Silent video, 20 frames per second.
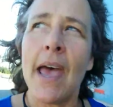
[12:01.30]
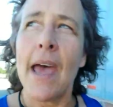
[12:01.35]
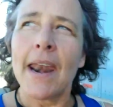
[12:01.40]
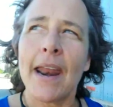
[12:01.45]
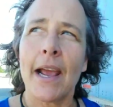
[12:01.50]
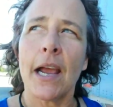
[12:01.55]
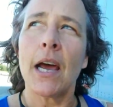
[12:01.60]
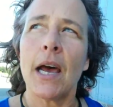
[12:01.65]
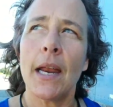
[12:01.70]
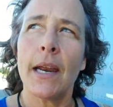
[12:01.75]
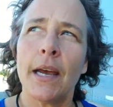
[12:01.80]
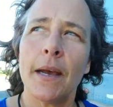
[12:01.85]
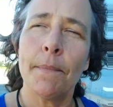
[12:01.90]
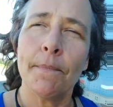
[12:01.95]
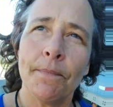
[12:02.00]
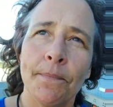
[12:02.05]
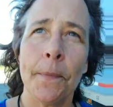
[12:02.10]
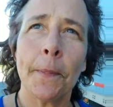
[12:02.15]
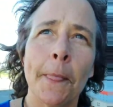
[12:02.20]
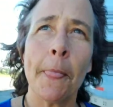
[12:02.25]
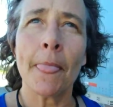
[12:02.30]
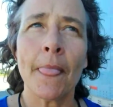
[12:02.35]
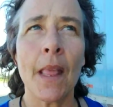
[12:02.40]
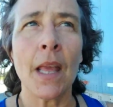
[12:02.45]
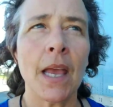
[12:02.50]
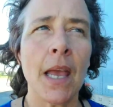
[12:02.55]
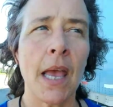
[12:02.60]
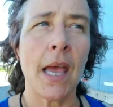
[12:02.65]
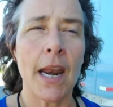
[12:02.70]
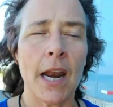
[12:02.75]
and I got up
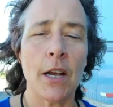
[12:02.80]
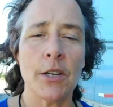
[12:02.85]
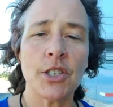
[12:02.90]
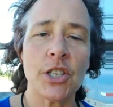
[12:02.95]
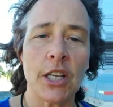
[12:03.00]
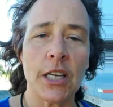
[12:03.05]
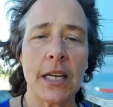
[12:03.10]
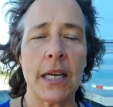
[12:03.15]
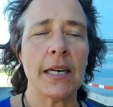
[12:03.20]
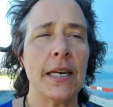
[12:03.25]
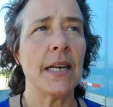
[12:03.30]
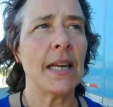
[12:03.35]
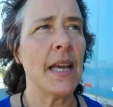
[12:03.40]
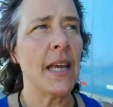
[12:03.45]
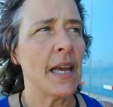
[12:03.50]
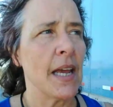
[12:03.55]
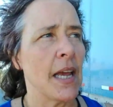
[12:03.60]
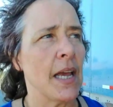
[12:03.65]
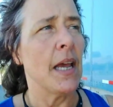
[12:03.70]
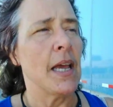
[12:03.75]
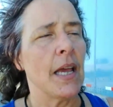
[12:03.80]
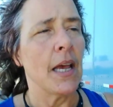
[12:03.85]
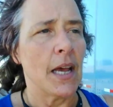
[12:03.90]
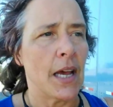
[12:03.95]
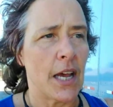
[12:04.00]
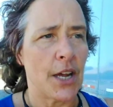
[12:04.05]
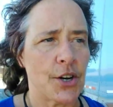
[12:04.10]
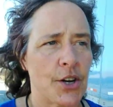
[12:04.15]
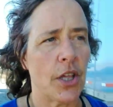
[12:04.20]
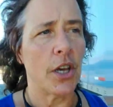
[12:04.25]
and I was looking
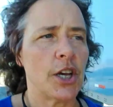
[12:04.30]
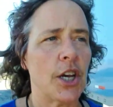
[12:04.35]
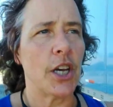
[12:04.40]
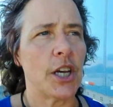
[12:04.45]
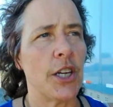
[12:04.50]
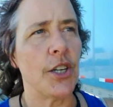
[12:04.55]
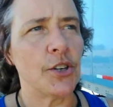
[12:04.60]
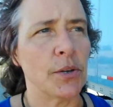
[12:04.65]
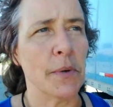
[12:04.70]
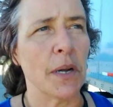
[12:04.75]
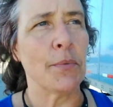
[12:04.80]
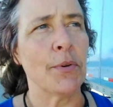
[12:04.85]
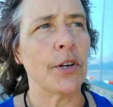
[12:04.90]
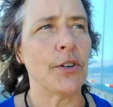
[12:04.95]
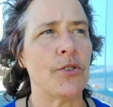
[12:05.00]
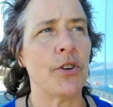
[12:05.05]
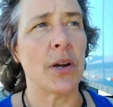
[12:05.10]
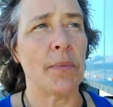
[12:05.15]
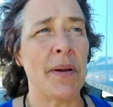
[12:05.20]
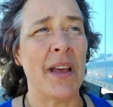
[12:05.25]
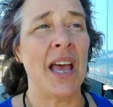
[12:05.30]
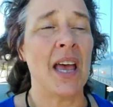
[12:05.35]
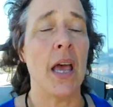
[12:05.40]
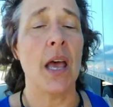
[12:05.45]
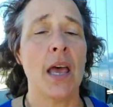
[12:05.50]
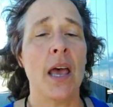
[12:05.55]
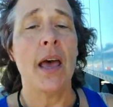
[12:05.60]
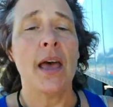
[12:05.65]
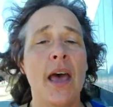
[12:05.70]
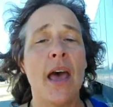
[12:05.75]
under the hood, doing my pre-trip
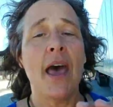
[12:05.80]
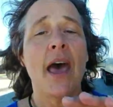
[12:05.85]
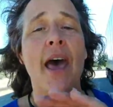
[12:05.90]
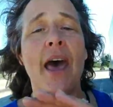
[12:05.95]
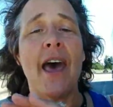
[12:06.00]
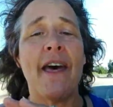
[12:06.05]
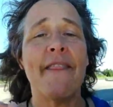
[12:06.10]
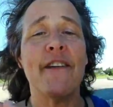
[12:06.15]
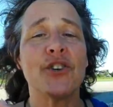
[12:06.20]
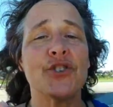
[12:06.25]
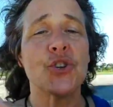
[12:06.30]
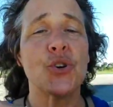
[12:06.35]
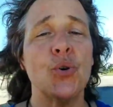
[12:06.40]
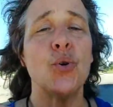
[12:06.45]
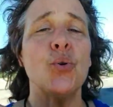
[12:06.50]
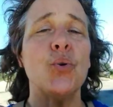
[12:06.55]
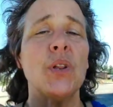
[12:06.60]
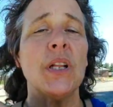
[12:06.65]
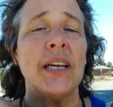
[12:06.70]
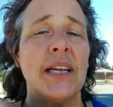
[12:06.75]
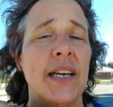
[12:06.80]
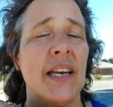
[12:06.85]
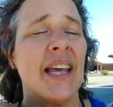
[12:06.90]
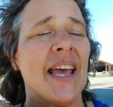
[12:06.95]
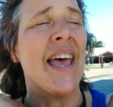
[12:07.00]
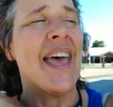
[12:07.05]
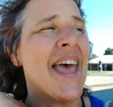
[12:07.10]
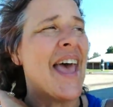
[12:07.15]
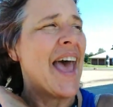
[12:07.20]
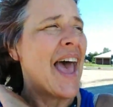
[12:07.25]
and there's
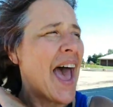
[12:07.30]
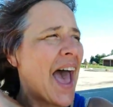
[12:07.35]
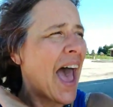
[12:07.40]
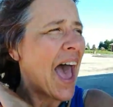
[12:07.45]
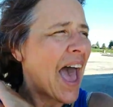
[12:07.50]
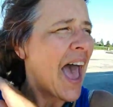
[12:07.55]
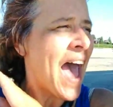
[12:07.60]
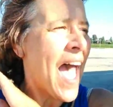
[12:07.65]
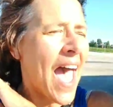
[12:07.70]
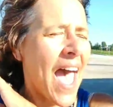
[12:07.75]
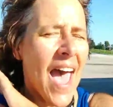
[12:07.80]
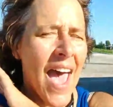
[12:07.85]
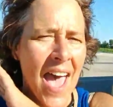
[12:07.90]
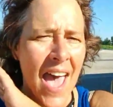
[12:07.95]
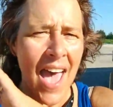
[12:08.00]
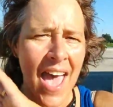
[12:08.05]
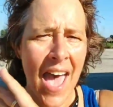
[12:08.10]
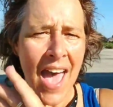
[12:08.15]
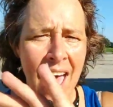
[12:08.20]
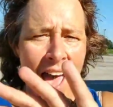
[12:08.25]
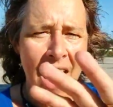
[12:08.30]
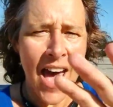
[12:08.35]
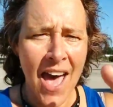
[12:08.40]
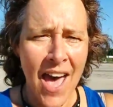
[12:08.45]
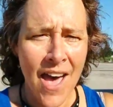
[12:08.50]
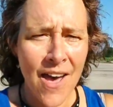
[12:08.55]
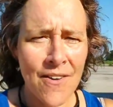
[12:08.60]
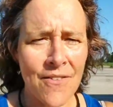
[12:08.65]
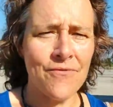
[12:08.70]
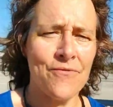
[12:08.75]
coolant
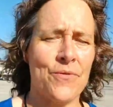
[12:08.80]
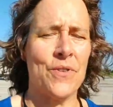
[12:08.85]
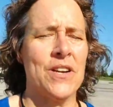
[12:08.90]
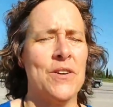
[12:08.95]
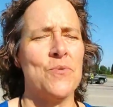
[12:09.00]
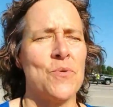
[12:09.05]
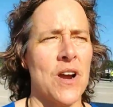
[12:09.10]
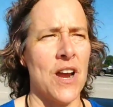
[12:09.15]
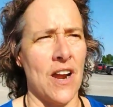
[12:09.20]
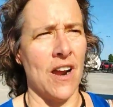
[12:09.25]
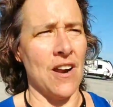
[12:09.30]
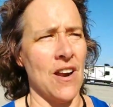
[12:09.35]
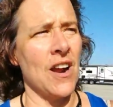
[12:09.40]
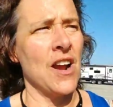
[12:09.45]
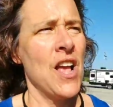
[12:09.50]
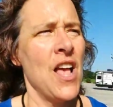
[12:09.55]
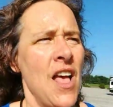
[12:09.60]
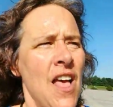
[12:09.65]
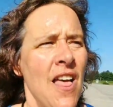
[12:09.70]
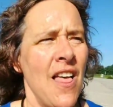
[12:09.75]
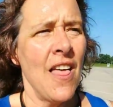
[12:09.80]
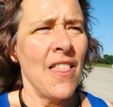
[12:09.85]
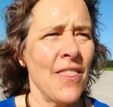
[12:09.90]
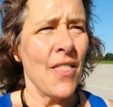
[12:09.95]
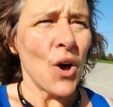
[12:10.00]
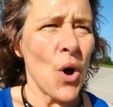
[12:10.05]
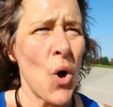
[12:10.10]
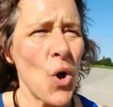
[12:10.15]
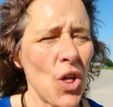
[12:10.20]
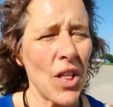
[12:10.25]
everywhere.
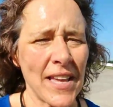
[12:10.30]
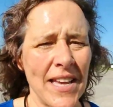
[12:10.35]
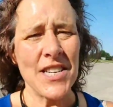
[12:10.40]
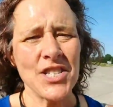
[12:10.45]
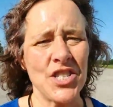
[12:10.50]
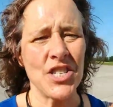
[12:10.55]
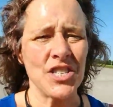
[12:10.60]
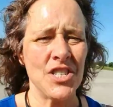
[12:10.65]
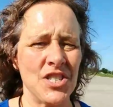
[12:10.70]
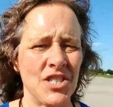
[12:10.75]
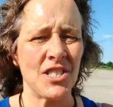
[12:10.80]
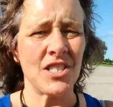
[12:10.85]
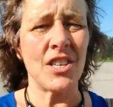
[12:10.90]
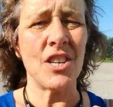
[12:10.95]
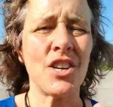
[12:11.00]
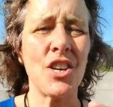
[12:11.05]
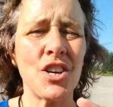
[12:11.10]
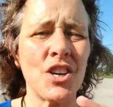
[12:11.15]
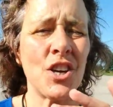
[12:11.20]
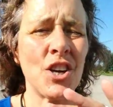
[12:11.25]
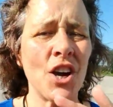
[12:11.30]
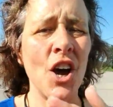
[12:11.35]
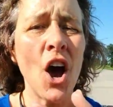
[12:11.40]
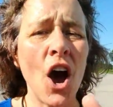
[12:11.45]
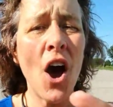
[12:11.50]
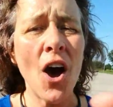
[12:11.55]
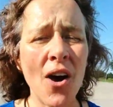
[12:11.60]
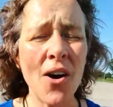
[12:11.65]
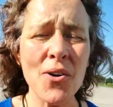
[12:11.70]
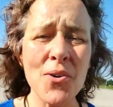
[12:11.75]
The whole engine's just
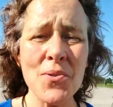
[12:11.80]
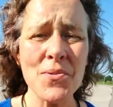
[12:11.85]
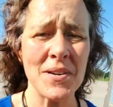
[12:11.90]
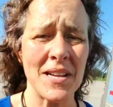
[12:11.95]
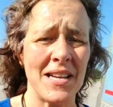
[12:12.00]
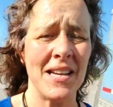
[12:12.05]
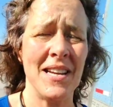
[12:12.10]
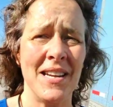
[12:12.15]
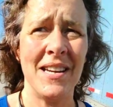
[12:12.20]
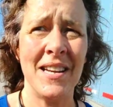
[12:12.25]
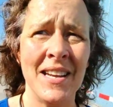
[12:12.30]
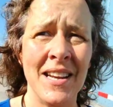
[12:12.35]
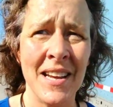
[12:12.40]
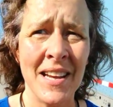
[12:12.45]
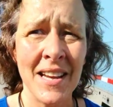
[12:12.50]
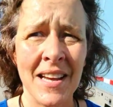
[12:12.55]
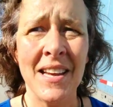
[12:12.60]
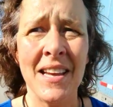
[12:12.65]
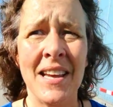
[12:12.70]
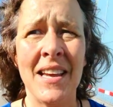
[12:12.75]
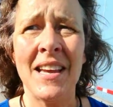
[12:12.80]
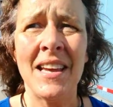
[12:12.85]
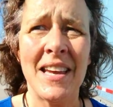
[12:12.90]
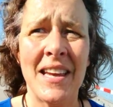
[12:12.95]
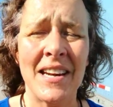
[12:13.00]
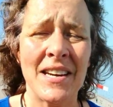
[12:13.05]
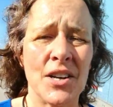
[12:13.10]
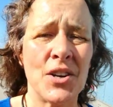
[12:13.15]
coated in